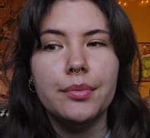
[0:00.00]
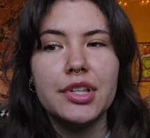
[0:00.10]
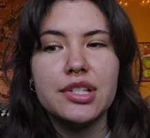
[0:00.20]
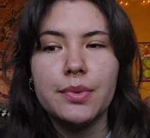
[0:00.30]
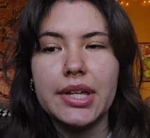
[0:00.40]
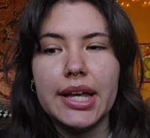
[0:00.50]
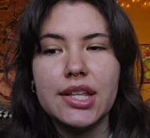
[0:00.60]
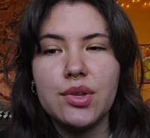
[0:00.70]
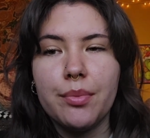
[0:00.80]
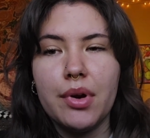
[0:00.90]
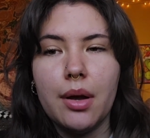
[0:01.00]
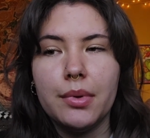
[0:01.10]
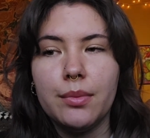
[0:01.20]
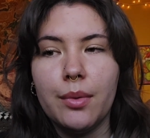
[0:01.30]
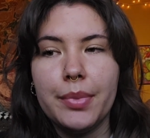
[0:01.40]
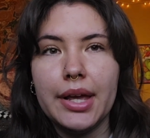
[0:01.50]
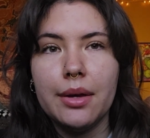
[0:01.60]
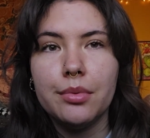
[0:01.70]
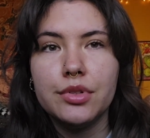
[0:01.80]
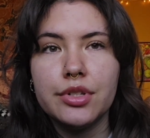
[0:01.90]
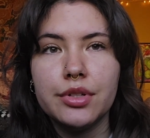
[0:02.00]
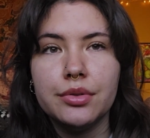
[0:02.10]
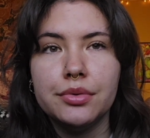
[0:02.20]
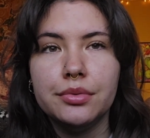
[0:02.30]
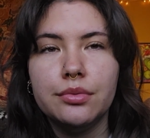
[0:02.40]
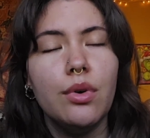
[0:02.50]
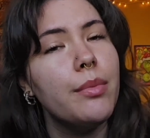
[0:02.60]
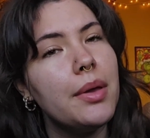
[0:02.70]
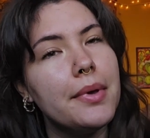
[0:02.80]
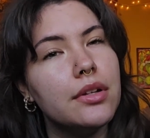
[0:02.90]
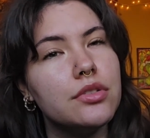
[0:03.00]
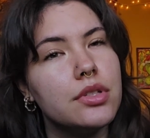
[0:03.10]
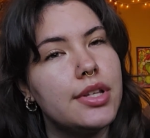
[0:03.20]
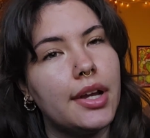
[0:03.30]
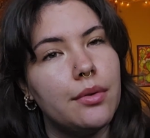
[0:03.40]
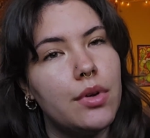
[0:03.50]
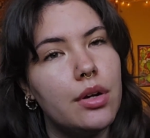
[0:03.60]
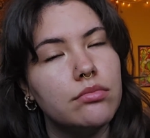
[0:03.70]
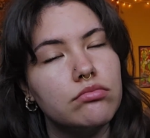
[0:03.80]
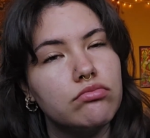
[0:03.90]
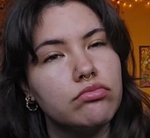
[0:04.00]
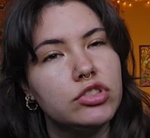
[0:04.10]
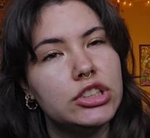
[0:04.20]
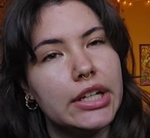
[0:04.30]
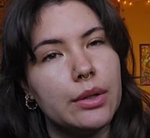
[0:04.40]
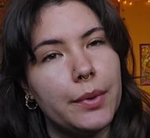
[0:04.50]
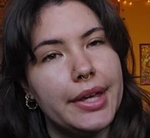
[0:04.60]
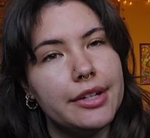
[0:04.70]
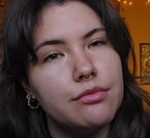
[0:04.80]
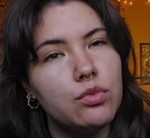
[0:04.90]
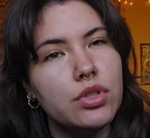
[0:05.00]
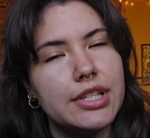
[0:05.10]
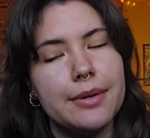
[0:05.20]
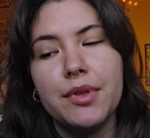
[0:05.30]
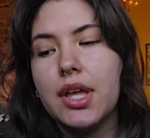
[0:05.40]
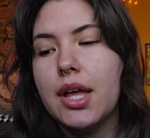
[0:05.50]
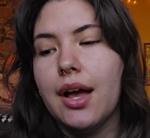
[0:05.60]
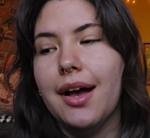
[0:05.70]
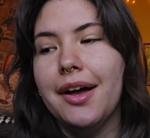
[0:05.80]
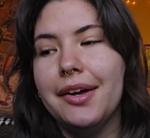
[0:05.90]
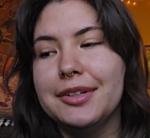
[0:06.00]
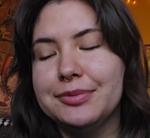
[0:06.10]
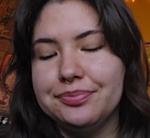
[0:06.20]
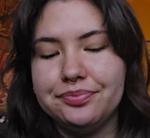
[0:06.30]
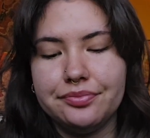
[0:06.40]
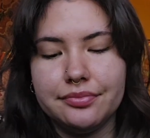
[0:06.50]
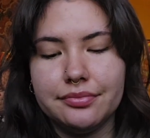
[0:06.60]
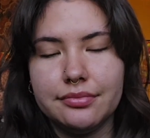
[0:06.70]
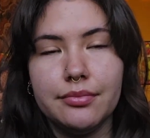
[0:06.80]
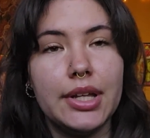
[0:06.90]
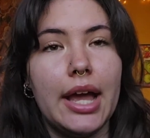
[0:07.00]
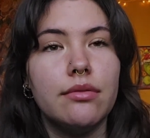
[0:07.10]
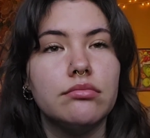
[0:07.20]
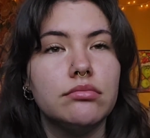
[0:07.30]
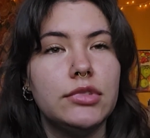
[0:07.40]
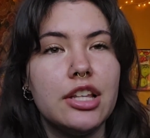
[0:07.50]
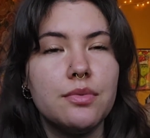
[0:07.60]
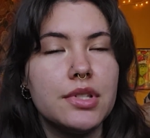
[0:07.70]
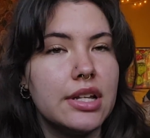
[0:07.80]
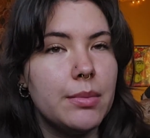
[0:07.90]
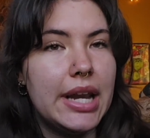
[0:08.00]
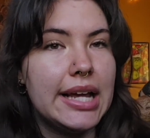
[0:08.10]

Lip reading: this weekend, so I probably won't be able to, well, maybe I'll do the second week. We'll see. But yeah, that's what's going to be